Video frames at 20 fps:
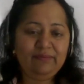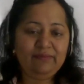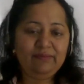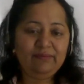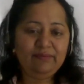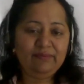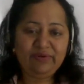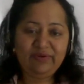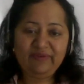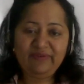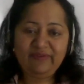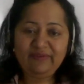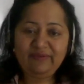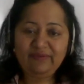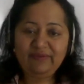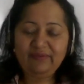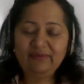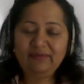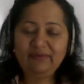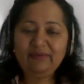
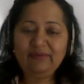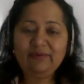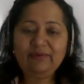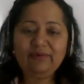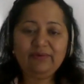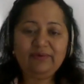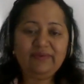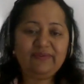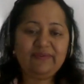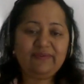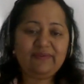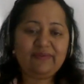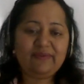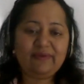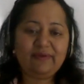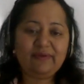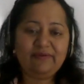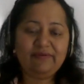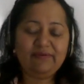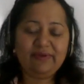person who is
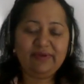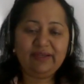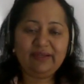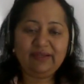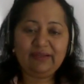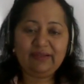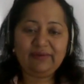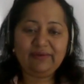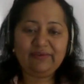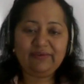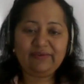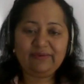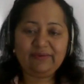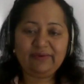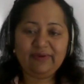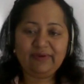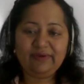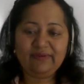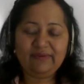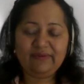very close to
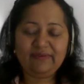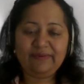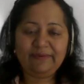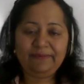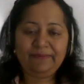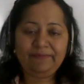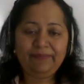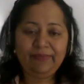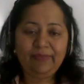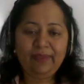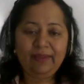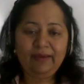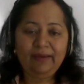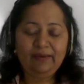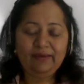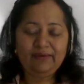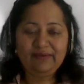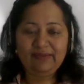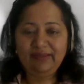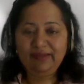us.
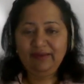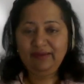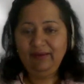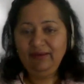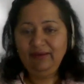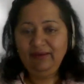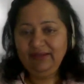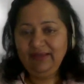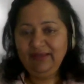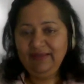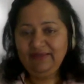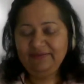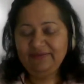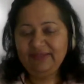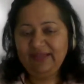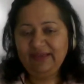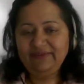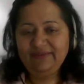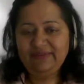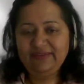So there are all kinds of
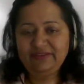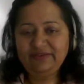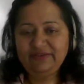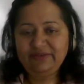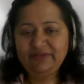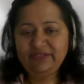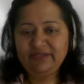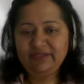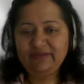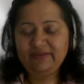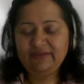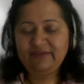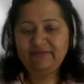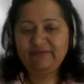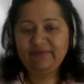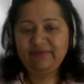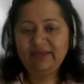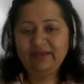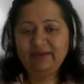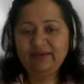life situations
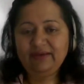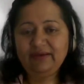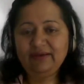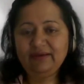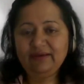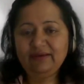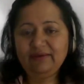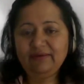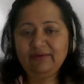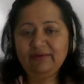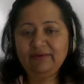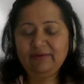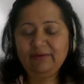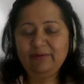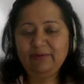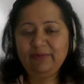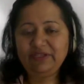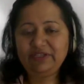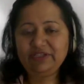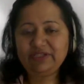
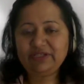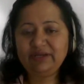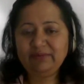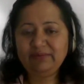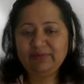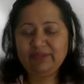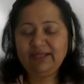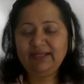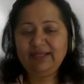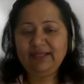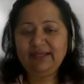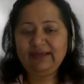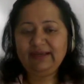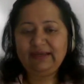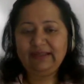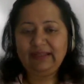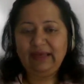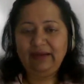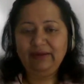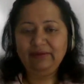which completely
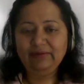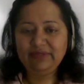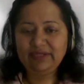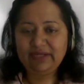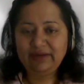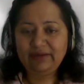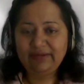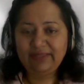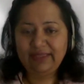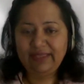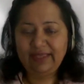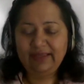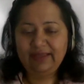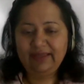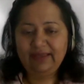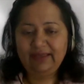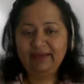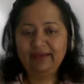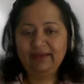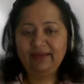cloud our
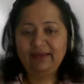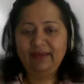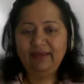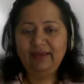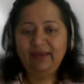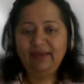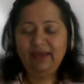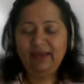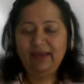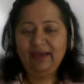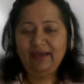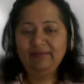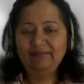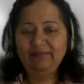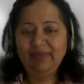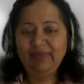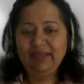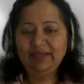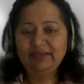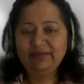thinking and
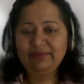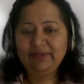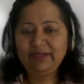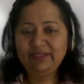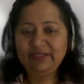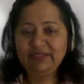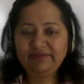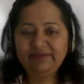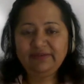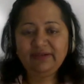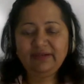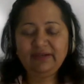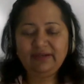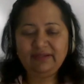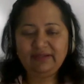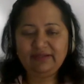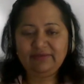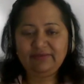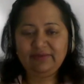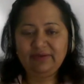make it very
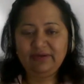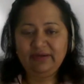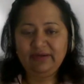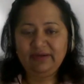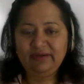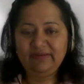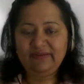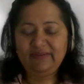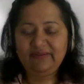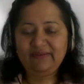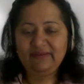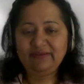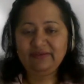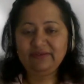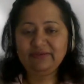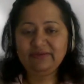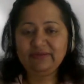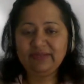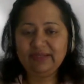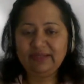difficult for us
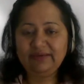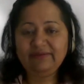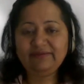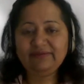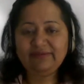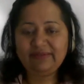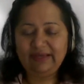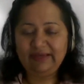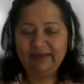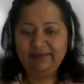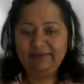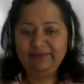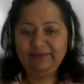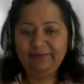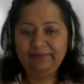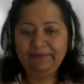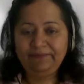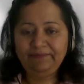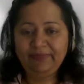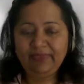to live life.
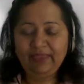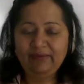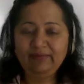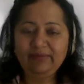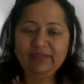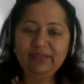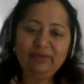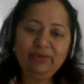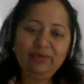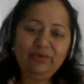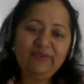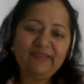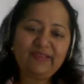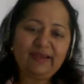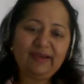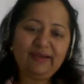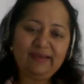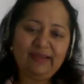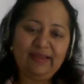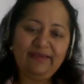But those
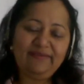are life